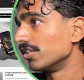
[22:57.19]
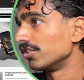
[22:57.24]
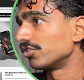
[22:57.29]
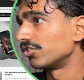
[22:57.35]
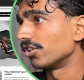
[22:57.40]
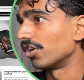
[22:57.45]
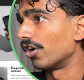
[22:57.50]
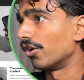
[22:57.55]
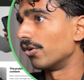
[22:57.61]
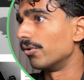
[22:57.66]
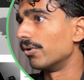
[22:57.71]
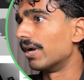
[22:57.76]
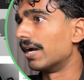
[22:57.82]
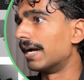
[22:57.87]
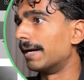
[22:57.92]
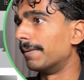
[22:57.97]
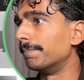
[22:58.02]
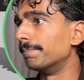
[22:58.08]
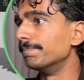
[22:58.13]
So
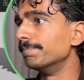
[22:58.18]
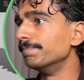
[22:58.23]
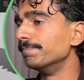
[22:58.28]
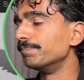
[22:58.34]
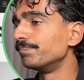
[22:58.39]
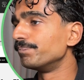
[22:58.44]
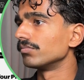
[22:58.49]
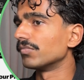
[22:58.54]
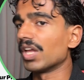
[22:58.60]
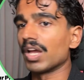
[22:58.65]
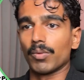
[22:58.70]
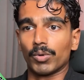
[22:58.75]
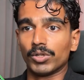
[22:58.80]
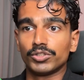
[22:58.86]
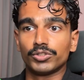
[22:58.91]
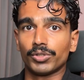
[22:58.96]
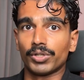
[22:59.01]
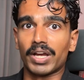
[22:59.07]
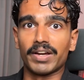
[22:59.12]
yeah,
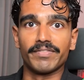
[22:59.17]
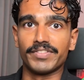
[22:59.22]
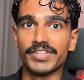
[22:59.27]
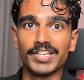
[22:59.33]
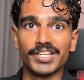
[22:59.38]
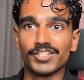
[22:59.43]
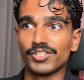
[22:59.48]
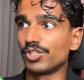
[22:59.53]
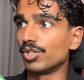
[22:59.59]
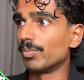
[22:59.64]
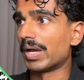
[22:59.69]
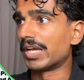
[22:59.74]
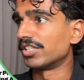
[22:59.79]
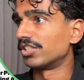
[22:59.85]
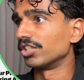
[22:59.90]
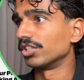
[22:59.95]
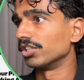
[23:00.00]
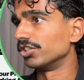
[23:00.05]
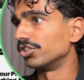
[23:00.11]
once you have this, you
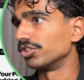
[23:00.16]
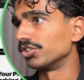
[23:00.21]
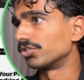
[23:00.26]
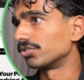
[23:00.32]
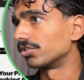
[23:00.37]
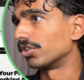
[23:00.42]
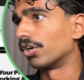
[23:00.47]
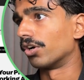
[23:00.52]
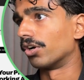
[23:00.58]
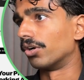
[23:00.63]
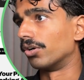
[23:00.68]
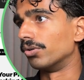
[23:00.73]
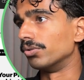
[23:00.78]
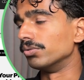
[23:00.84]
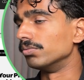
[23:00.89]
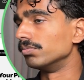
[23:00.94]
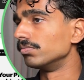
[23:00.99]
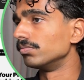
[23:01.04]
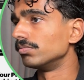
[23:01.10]
basically just
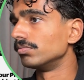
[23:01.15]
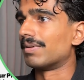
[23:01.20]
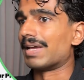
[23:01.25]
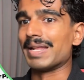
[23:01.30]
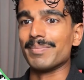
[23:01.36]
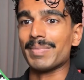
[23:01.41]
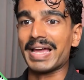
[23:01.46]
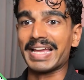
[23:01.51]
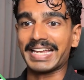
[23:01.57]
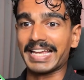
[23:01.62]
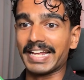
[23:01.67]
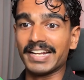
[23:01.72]
go and make